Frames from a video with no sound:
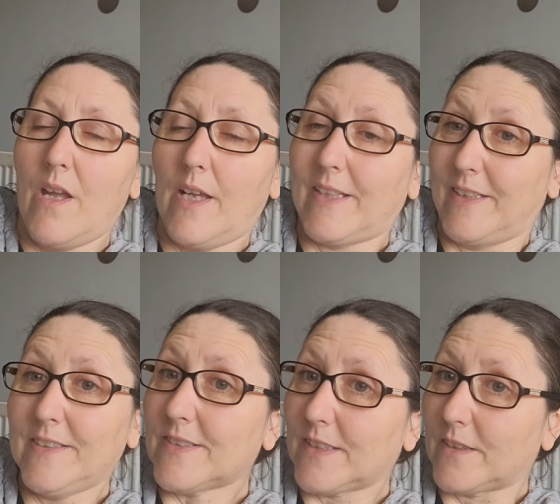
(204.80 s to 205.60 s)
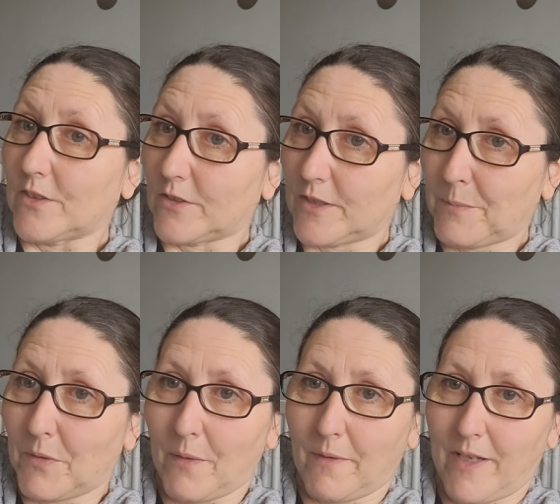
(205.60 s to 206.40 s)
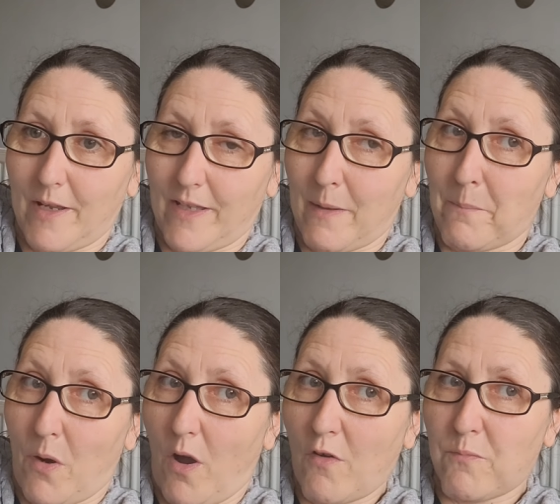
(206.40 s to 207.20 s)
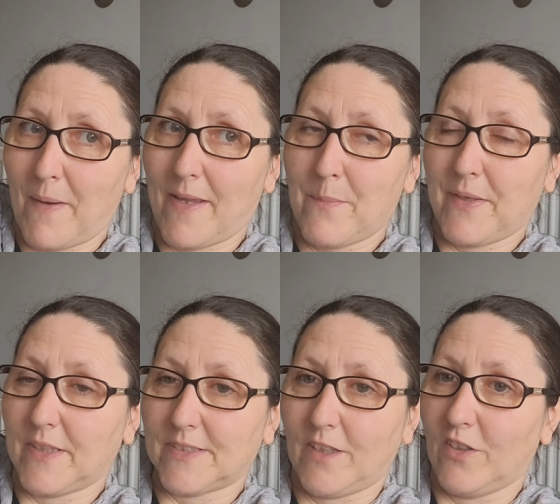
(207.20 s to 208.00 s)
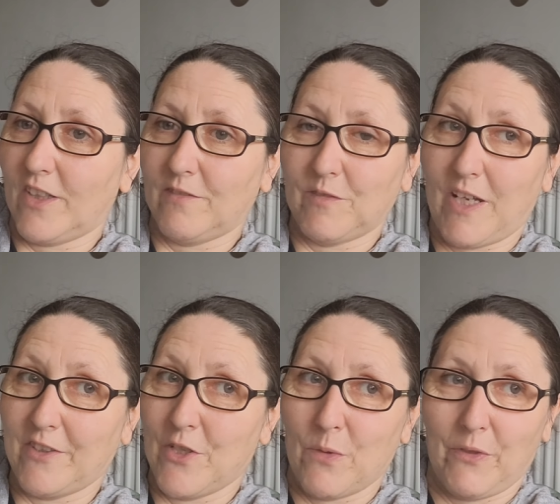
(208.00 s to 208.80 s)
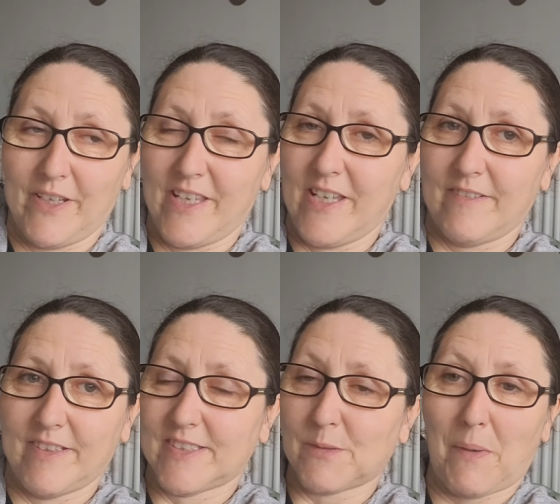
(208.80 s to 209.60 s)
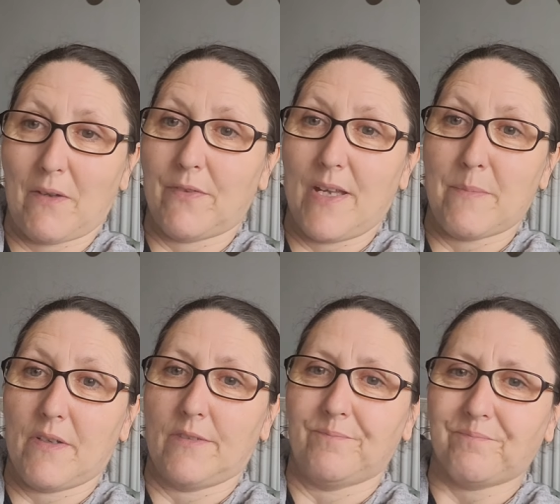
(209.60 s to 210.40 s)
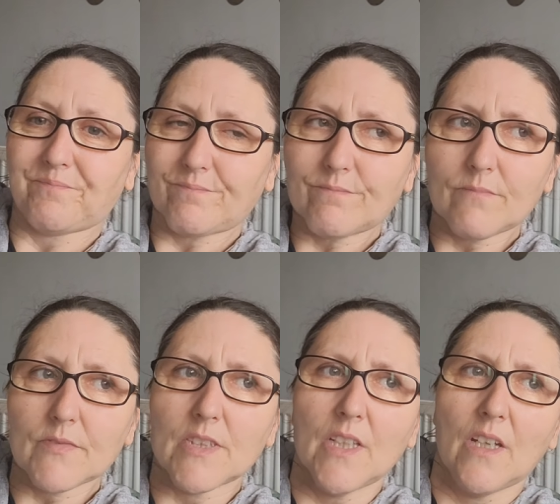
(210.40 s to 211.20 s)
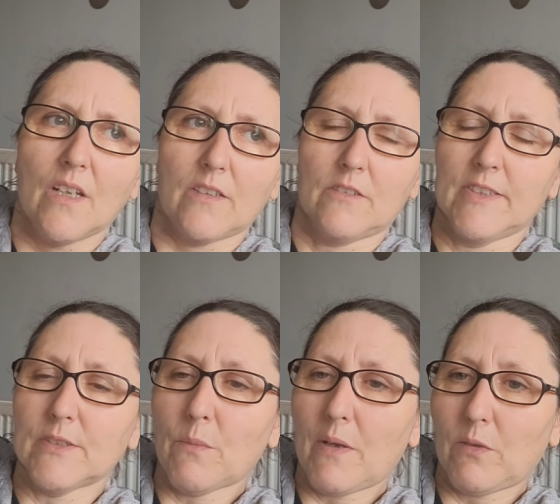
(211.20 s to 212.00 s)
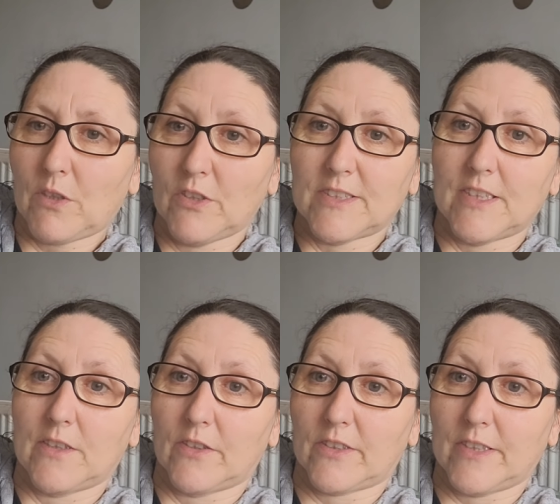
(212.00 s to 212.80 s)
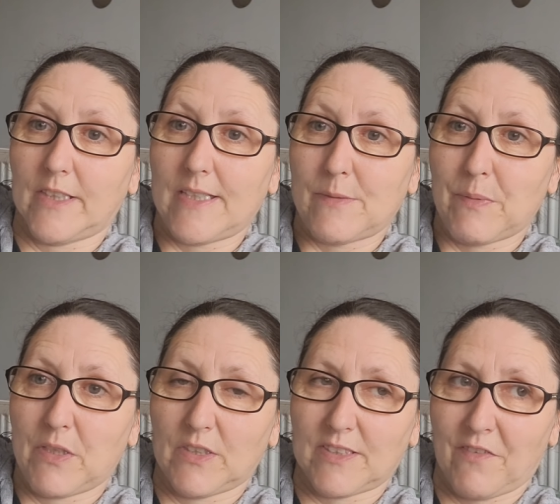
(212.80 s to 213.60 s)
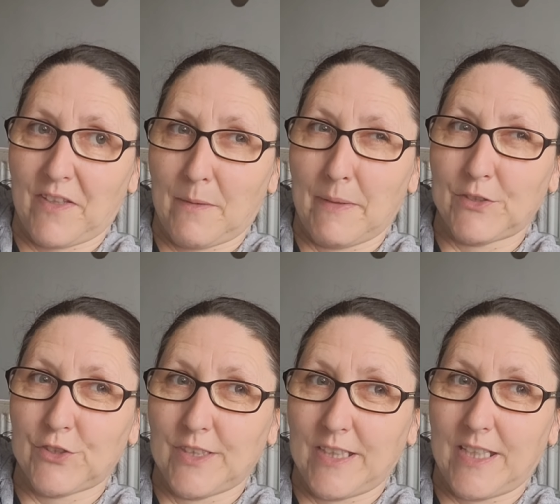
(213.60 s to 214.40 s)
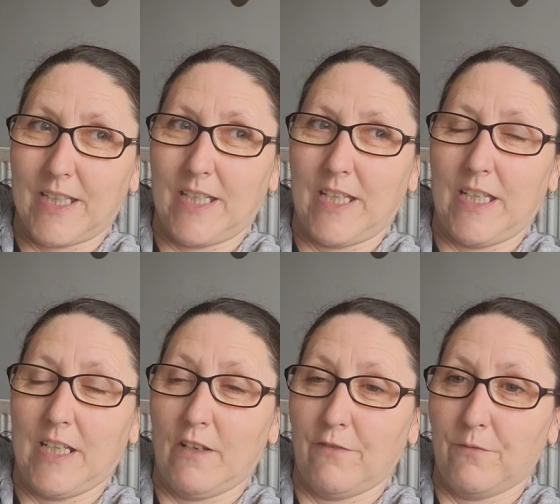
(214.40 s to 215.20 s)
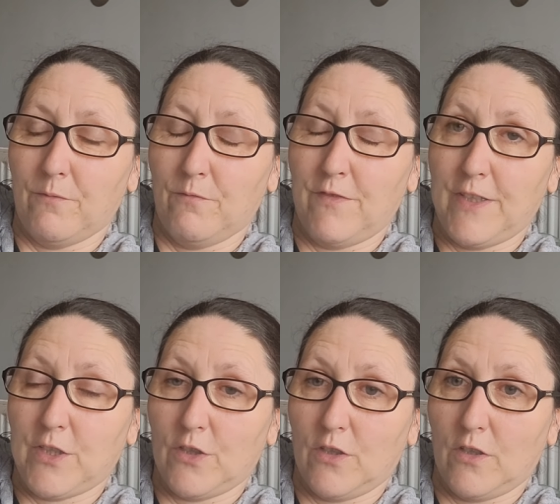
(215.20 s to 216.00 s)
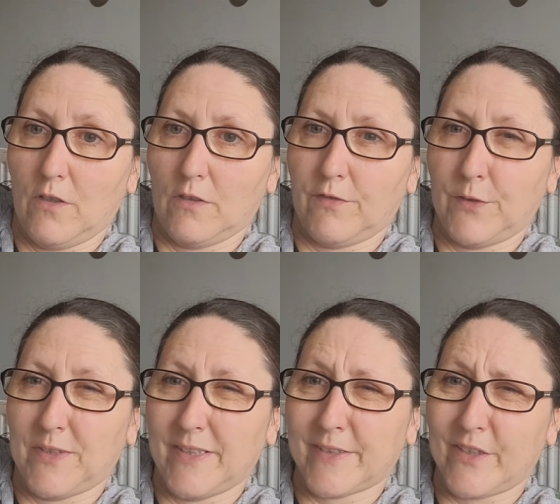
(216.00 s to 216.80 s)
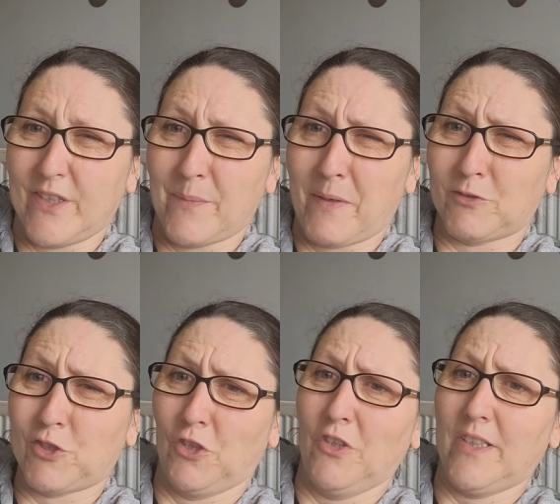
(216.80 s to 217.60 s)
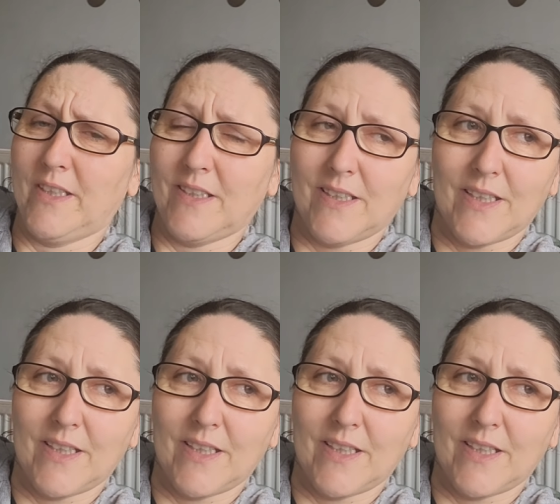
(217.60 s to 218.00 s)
and I need to see the doctor, but I'm, I'm getting put off by it because all I'm, i know I'm going to hear is it's part fibro. And the reason why I want to go see the doctor is because I think I mentioned it in a video a few days ago about chalking,